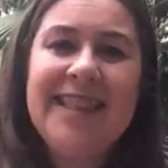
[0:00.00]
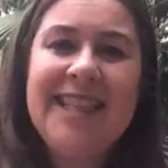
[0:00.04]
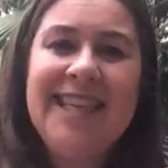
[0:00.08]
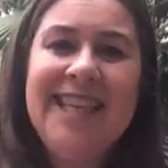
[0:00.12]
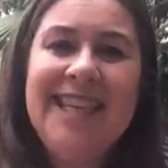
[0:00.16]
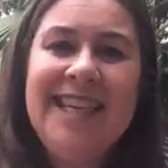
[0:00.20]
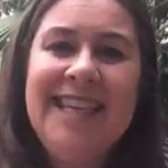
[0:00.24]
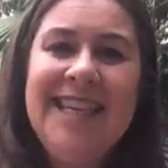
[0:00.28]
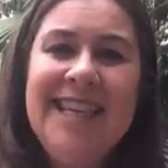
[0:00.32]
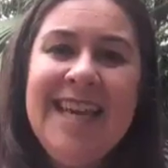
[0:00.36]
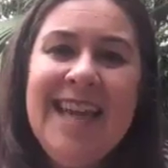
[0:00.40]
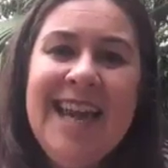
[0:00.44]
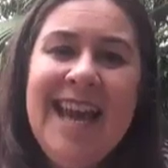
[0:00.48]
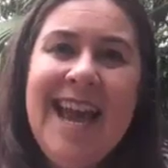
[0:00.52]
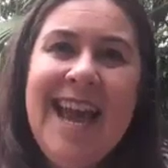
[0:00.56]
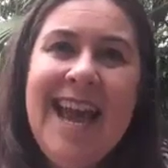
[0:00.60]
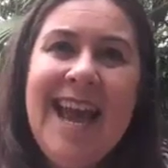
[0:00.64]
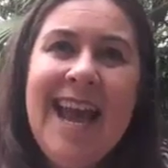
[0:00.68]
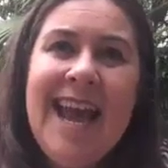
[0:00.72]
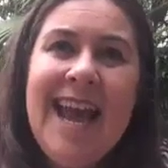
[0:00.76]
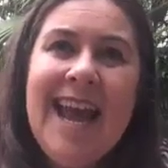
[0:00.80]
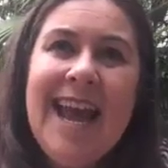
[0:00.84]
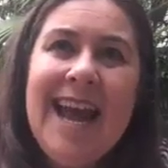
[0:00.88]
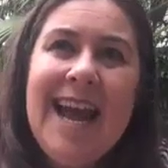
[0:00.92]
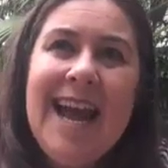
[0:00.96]

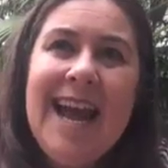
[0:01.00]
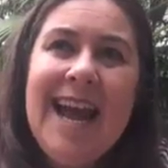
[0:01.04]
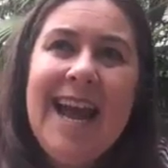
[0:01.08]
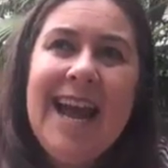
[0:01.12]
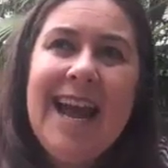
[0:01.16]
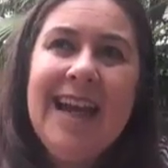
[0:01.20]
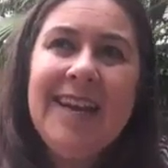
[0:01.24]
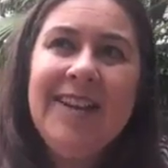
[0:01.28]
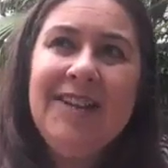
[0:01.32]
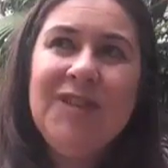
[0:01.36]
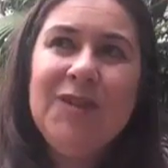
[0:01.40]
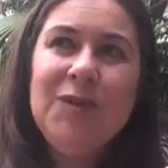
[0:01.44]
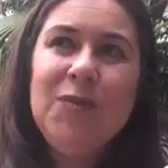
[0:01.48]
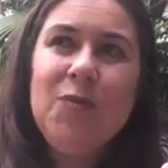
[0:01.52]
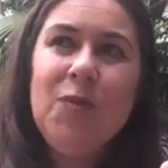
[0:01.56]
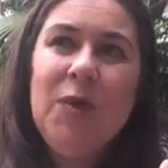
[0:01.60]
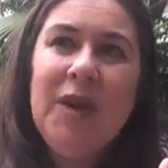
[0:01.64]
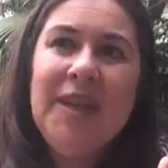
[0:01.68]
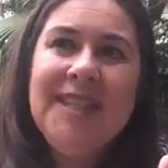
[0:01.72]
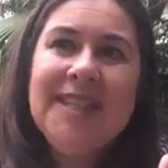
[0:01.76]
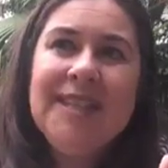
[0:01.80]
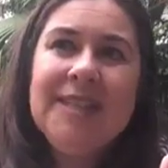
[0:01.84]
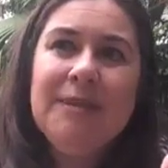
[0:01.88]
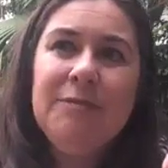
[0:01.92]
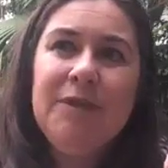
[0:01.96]

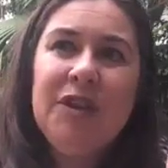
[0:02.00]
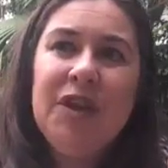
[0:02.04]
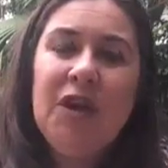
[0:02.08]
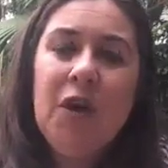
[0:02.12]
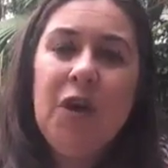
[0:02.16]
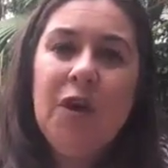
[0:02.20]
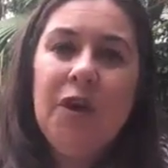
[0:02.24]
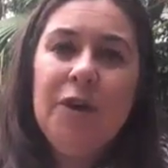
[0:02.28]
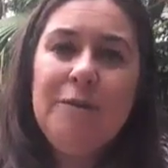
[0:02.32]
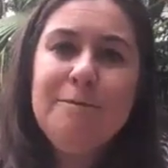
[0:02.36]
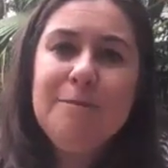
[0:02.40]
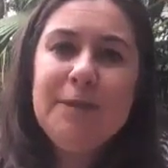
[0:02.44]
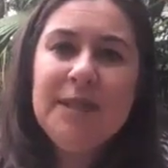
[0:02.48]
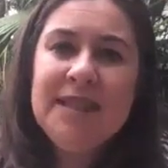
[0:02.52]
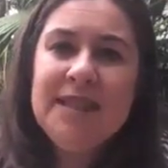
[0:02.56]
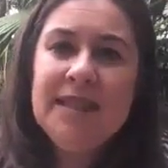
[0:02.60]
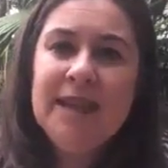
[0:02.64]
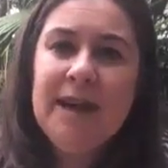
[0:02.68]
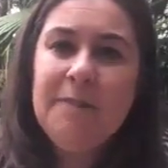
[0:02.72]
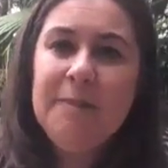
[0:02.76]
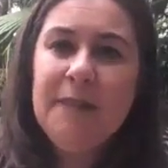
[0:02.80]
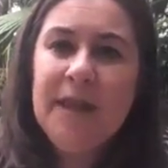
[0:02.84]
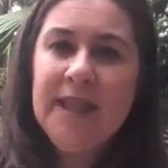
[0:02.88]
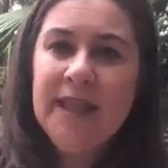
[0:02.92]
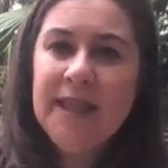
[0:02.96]
when somebody opens it
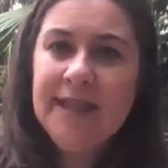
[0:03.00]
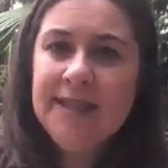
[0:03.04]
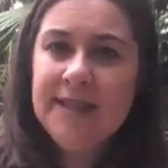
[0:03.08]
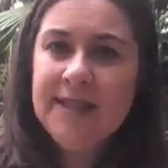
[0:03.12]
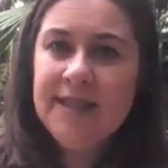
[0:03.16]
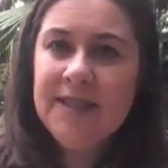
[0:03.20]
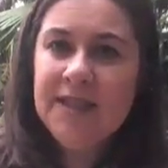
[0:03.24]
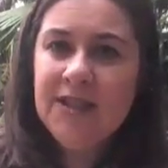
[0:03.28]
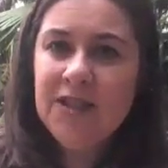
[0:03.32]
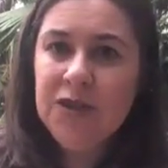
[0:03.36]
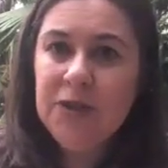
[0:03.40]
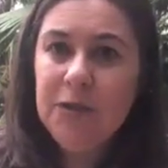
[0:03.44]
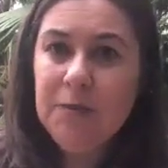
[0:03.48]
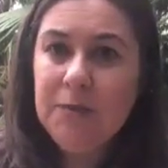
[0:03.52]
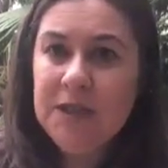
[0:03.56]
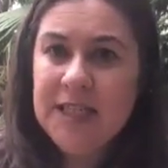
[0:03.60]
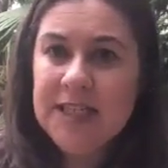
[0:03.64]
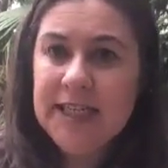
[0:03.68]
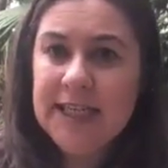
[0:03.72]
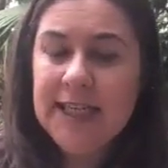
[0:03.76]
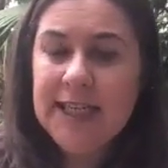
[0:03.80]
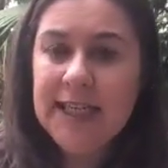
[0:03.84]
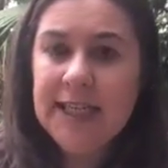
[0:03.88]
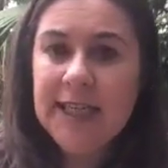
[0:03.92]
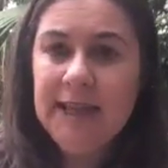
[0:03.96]
up, and that's it too,
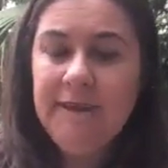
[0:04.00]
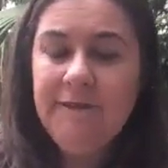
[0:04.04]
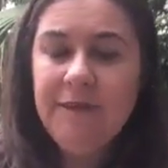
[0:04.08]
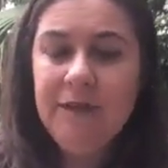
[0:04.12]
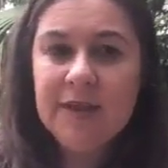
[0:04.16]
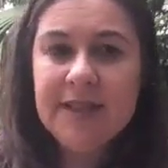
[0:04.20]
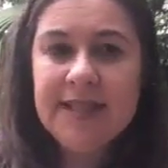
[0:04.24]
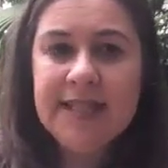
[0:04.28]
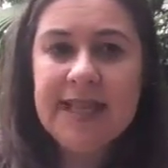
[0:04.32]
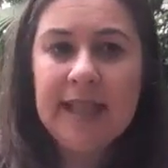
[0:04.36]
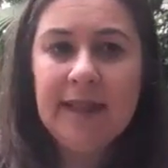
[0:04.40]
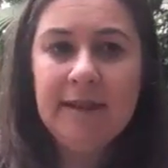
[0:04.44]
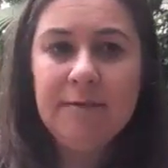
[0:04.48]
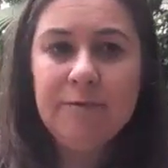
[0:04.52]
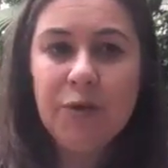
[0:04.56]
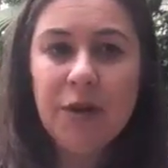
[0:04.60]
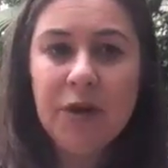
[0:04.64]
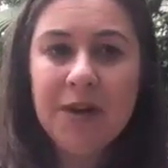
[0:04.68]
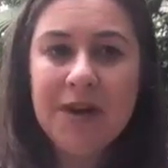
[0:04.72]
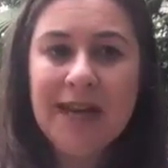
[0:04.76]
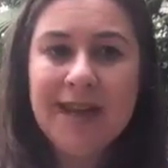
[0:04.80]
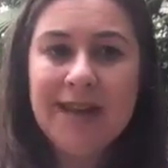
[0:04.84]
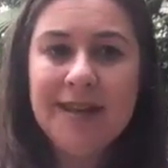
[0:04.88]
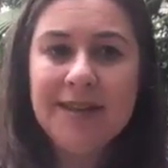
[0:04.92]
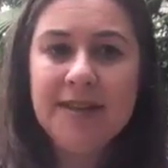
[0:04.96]
particularly if you're selling
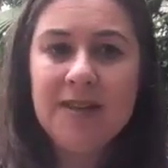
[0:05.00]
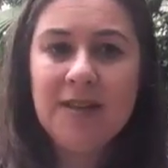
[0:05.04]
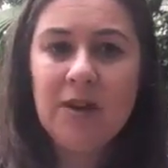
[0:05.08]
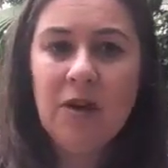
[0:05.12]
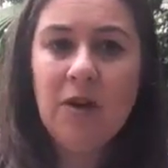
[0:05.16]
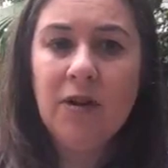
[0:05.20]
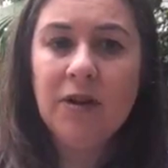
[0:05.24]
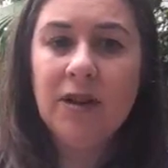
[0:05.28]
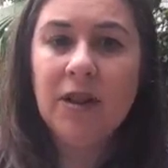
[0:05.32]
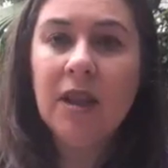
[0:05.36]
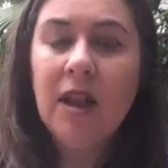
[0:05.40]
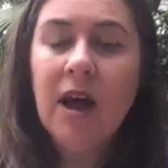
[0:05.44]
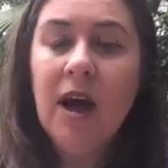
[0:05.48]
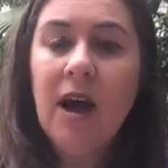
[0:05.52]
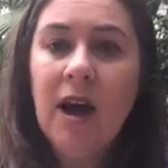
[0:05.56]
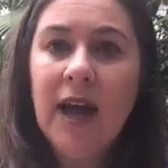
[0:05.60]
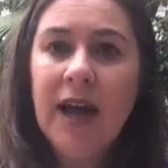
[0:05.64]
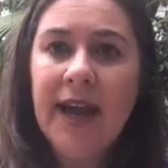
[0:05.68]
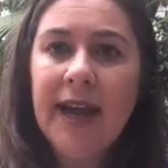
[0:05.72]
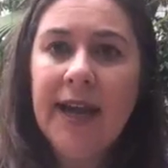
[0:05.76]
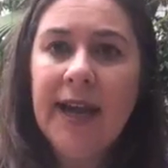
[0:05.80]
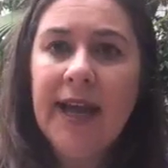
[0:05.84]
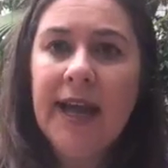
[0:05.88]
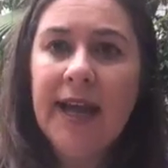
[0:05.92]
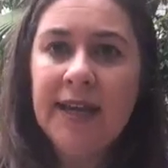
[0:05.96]
products
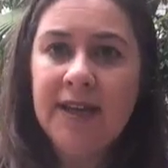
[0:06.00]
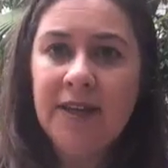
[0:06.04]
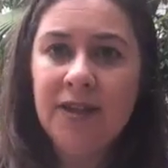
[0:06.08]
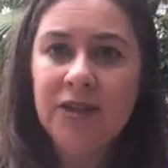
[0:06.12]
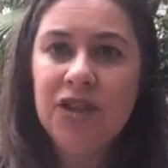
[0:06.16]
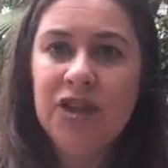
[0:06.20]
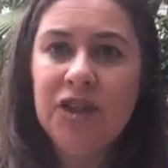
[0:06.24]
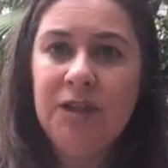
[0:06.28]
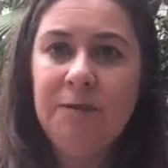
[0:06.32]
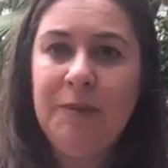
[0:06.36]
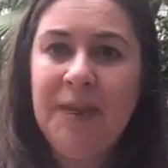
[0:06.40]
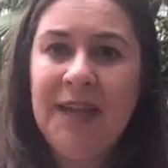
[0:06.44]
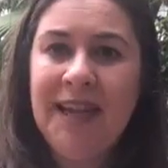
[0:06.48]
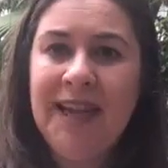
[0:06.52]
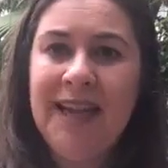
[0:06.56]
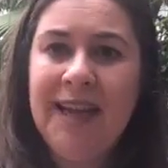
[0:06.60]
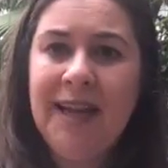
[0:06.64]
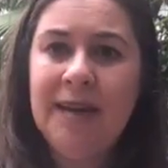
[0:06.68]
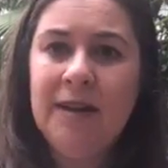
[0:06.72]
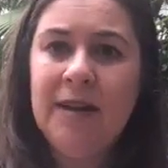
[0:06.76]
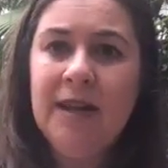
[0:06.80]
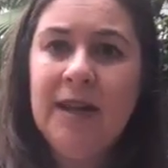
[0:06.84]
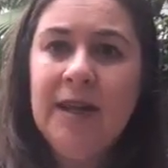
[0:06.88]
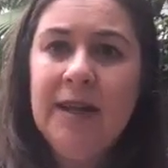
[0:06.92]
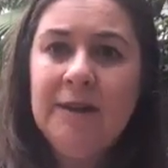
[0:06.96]
online and you're shipping
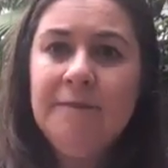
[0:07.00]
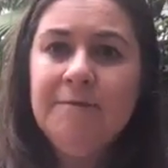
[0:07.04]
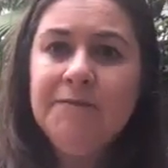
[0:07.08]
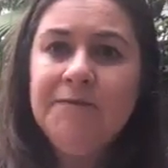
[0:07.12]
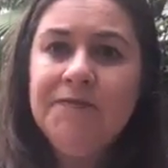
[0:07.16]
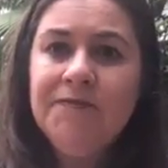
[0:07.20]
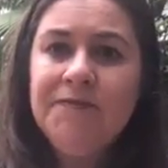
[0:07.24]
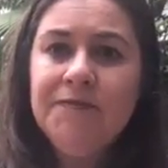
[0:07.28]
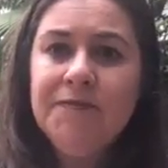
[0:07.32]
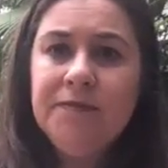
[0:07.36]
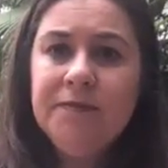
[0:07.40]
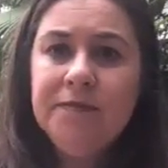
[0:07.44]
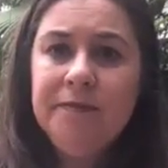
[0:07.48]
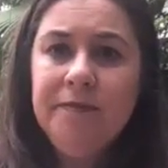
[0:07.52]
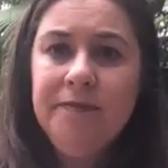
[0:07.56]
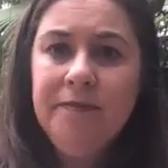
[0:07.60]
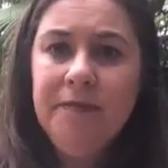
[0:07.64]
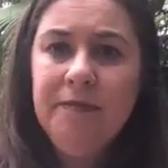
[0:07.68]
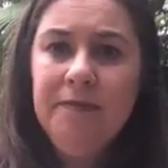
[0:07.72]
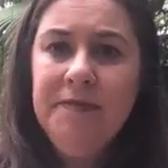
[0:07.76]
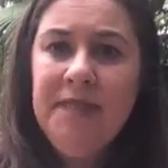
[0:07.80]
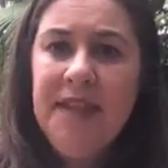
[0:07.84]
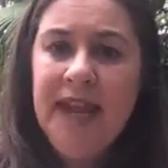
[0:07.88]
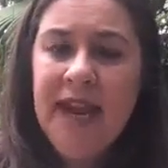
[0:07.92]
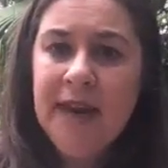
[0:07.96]
out.
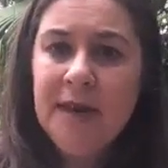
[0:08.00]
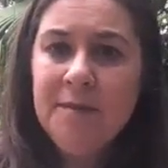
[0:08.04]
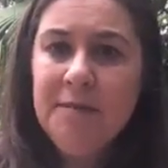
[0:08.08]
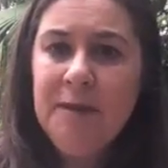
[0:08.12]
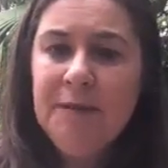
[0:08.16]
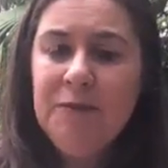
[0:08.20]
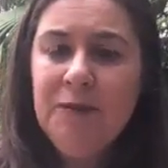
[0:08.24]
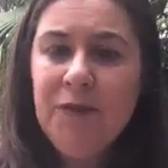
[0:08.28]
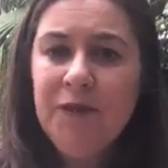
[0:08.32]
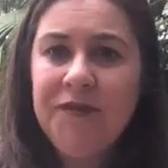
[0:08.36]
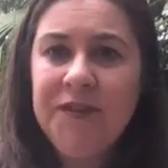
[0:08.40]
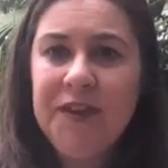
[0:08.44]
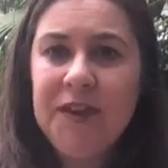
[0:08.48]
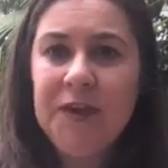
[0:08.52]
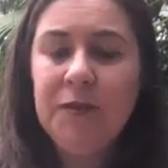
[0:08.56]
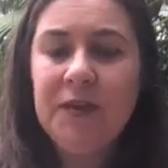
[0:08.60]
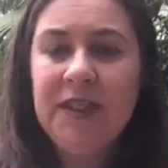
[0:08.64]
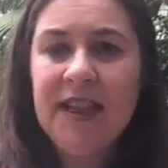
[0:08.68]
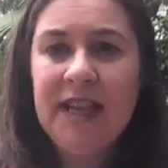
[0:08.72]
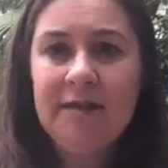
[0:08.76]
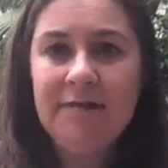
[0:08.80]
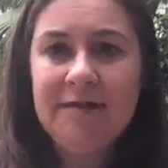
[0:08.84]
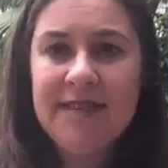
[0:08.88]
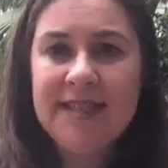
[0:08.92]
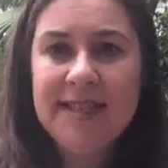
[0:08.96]
How do people feel when
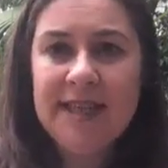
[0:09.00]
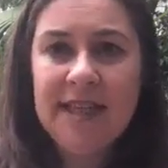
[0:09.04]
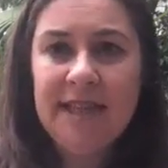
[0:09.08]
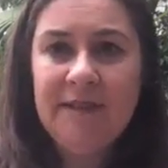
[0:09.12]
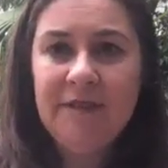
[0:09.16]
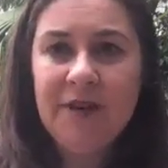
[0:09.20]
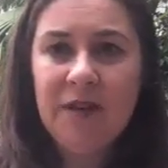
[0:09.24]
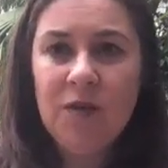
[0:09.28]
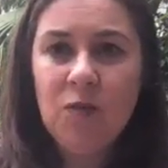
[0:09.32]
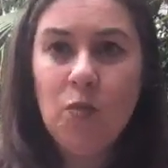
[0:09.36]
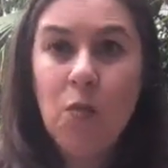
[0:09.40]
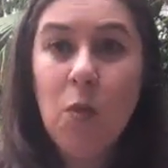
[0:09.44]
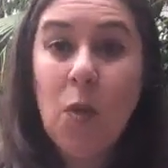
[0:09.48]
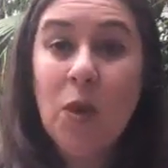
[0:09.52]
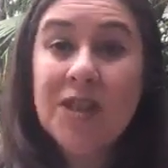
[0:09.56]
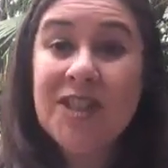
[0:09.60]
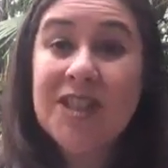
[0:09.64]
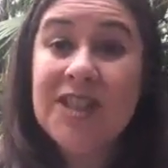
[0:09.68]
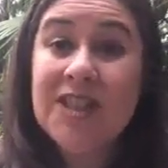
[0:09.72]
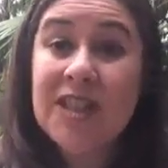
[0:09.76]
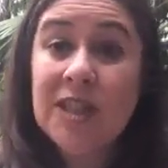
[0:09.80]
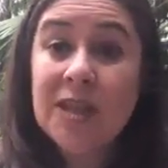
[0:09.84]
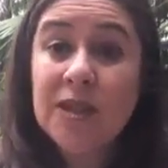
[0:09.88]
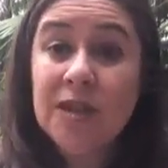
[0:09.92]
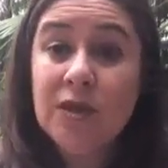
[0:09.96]
they receive it? What
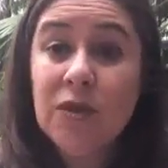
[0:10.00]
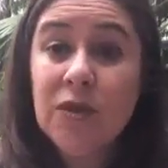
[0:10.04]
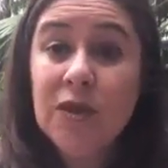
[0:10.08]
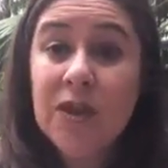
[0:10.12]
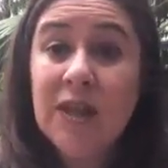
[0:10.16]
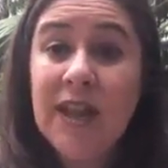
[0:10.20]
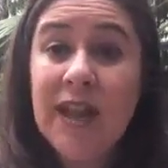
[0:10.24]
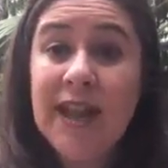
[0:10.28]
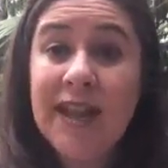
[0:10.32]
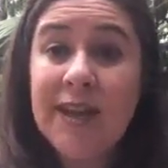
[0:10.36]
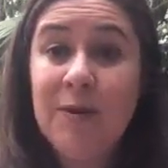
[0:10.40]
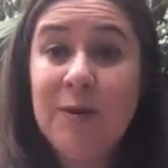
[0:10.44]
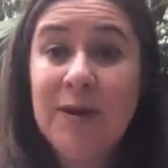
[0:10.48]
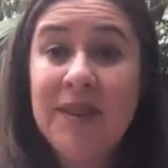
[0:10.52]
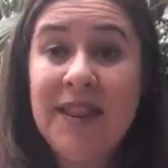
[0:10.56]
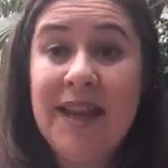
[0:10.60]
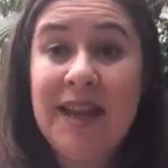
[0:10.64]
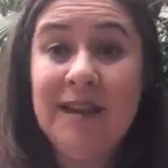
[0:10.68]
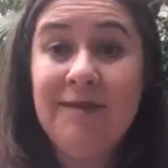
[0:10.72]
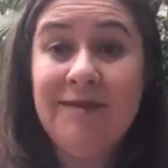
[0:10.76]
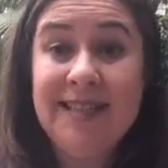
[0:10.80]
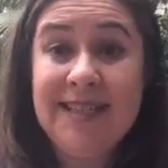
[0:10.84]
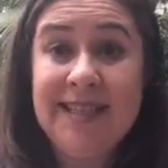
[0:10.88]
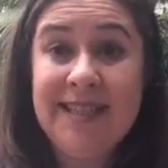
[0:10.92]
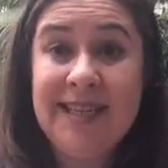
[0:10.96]
does it look like when
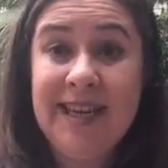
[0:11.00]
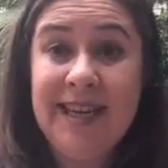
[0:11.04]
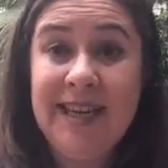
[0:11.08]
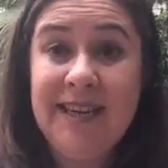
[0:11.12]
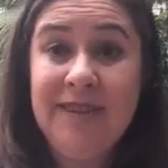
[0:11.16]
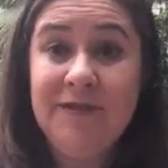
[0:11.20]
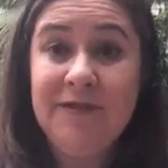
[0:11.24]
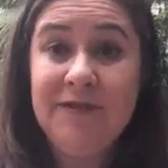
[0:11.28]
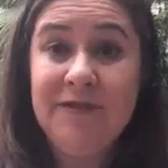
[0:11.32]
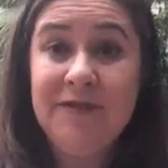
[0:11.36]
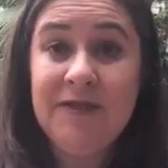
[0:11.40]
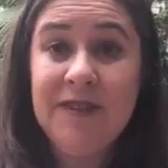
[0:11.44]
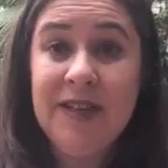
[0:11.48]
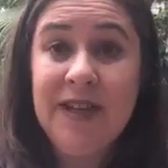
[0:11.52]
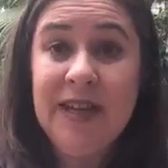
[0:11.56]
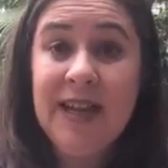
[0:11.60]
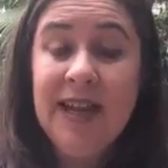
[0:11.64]
they receive